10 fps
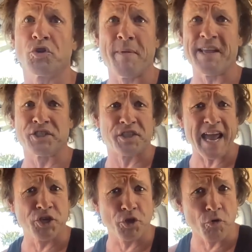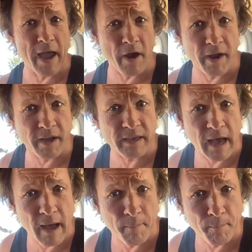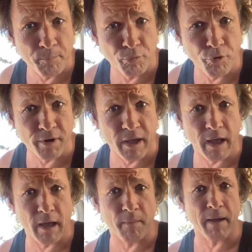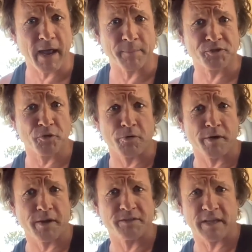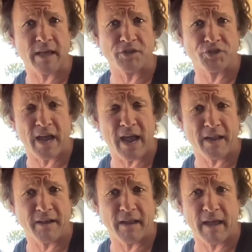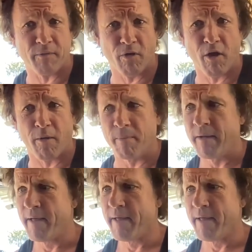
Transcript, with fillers: which means thank you, Eric, um, Bruna, Made Up Stories, Jane, and Rob,